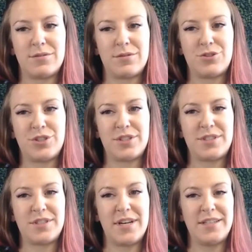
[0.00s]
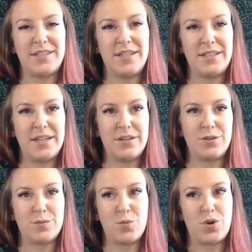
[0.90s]
Just a line. See, again,
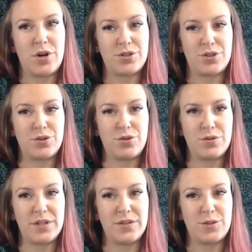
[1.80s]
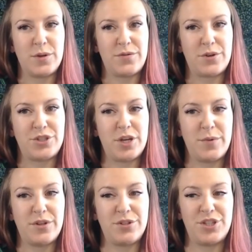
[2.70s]
there's more. Our circle goes out this way for her
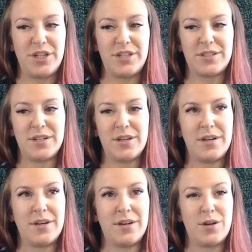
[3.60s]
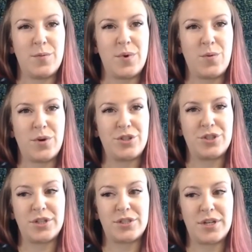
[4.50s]
chubby little cheeks. But we're
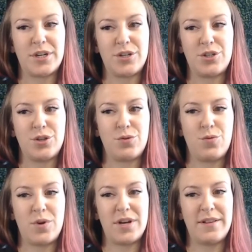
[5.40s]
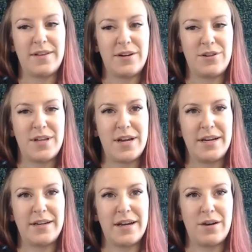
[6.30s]
just gonna do one little
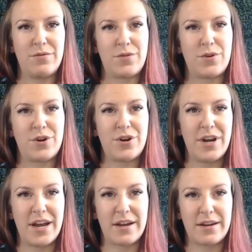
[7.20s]
line down for her neck.